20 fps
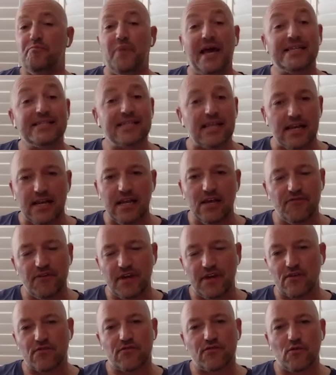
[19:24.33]
better
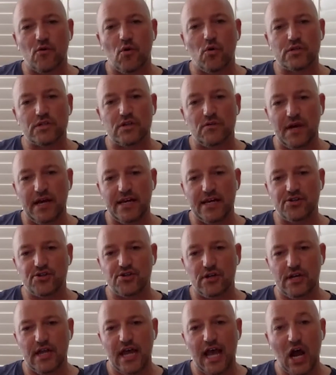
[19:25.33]
living through
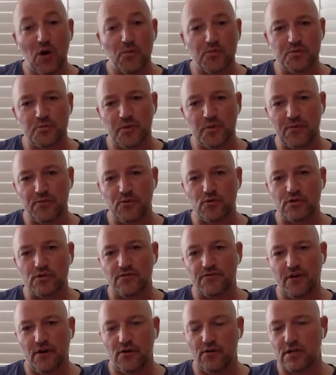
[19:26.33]
automation helps people to
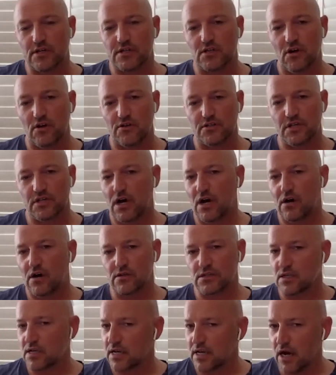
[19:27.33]
focus on
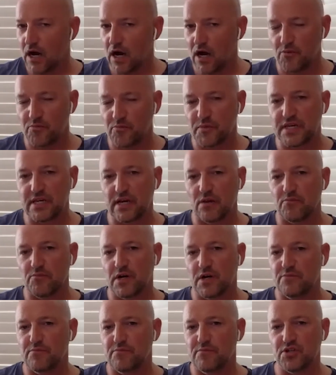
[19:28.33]
tasks that can't be done
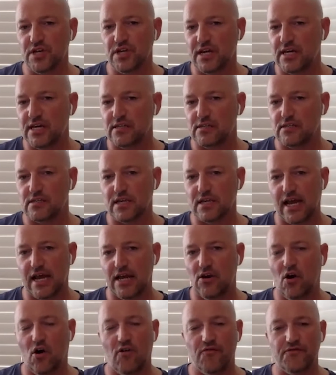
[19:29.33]
by machines.
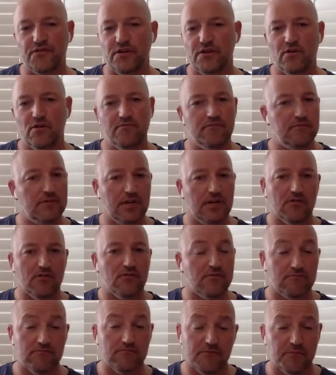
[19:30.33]
And often,
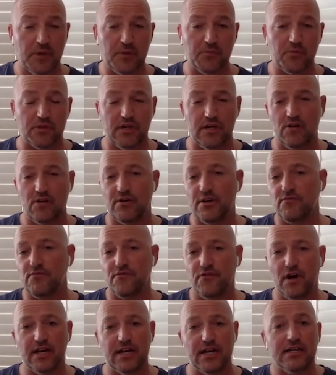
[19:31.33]
people that are in
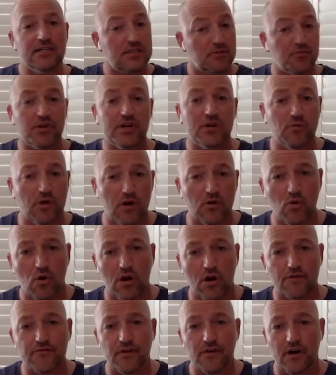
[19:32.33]
finance are pretty well
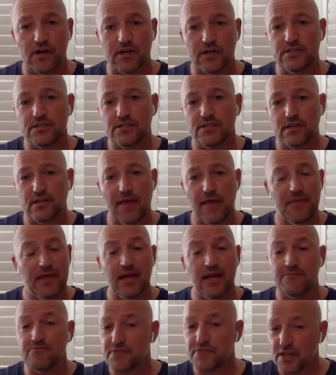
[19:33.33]
qualified, and
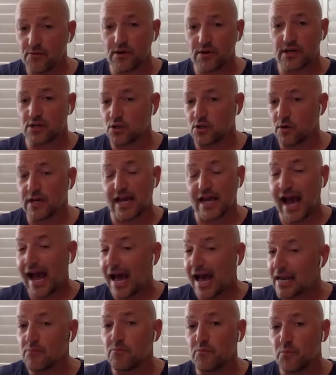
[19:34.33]
they're doing
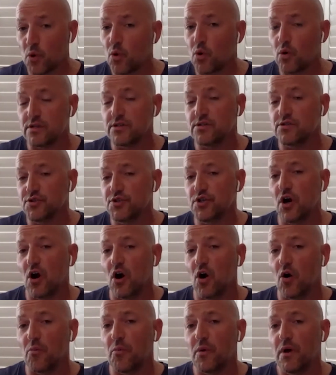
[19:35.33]
an important
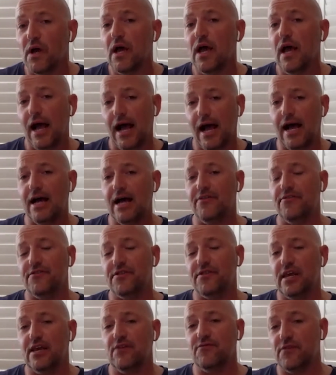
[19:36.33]
job. And
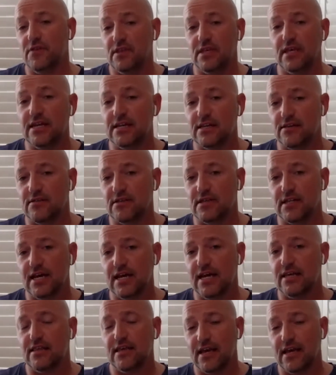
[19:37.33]
if at the end of the
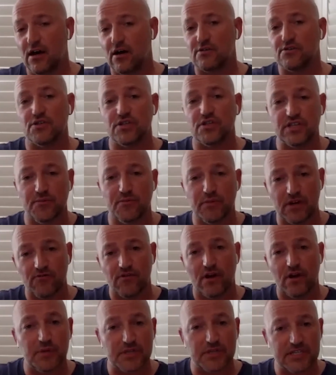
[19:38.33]
day, they are just simply
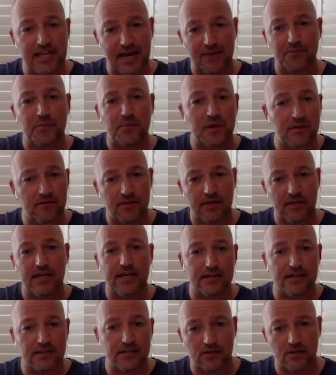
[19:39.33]
rubber stamping
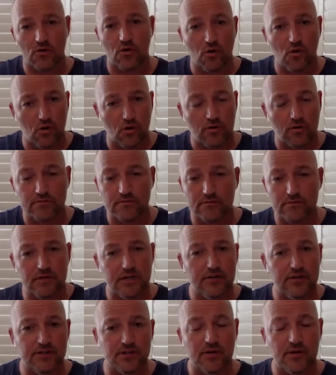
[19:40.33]
things, or,
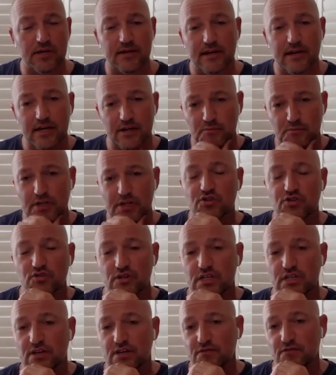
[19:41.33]
doing
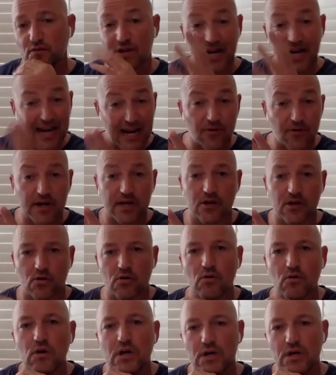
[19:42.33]
administrative,
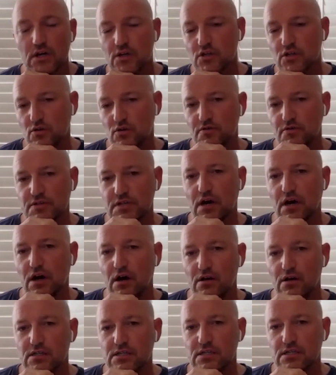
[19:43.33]
clerical sort of
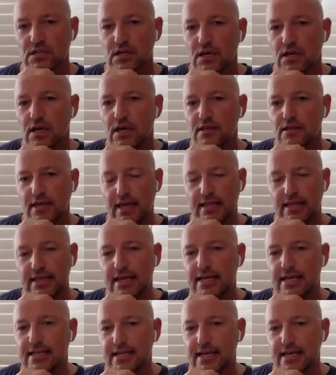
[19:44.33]
tasks,
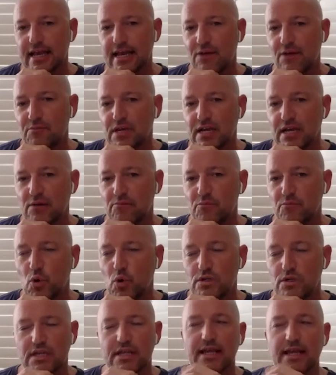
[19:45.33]
they can become
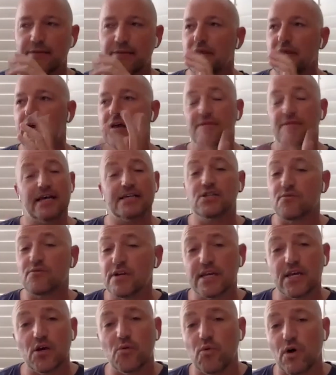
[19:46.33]
bored. So that's a
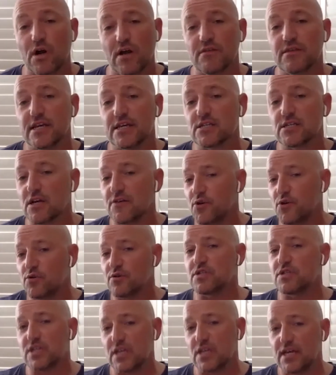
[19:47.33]
really good one, I think. So if
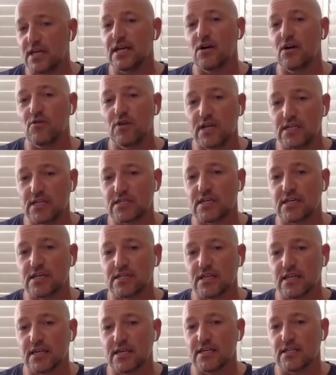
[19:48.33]
you're a CEO listening
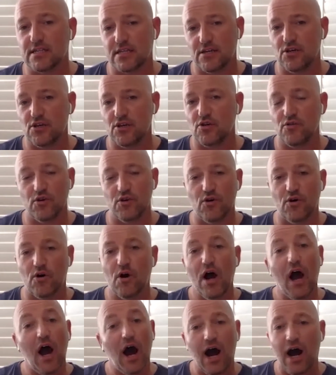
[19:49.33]
to this, and
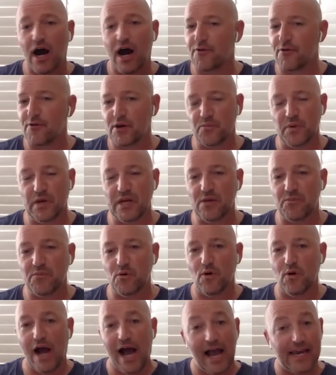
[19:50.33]
you're hiring
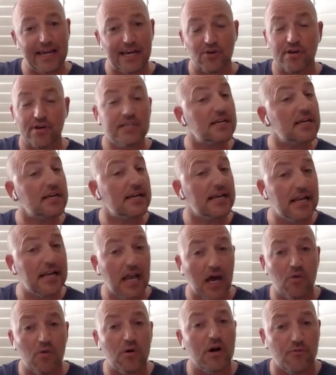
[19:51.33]
people at increasingly
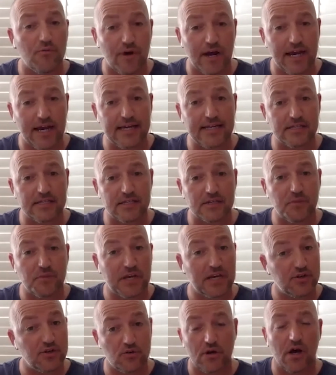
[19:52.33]
lower rates
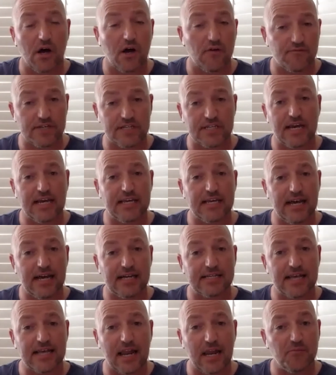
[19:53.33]
because you can't retain
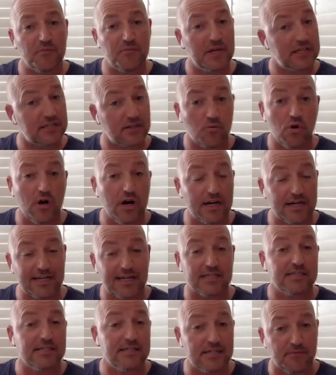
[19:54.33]
that talent because the work
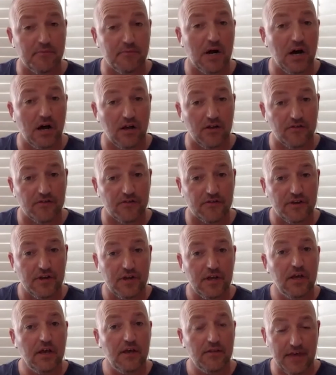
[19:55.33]
doesn't demand
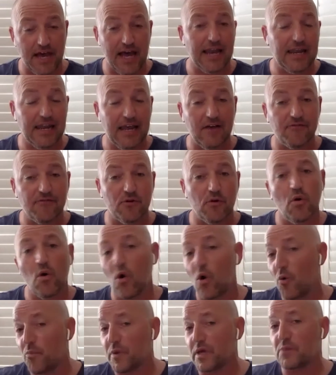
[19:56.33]
that level,
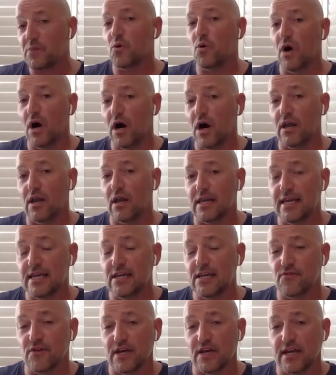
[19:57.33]
or people are
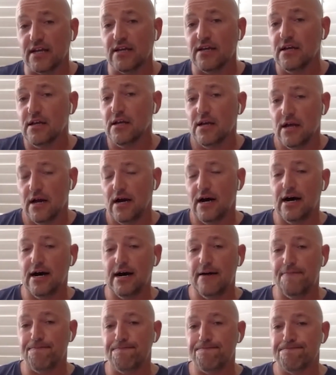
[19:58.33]
leaving,
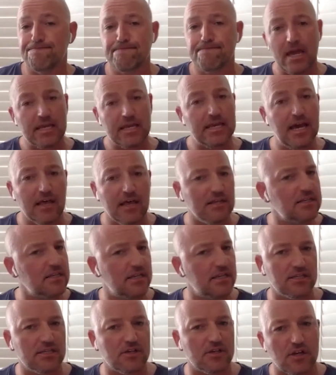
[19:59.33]
Yeah,
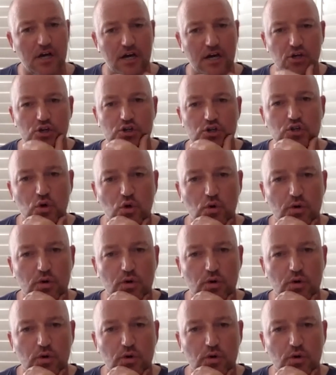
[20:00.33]
this is a good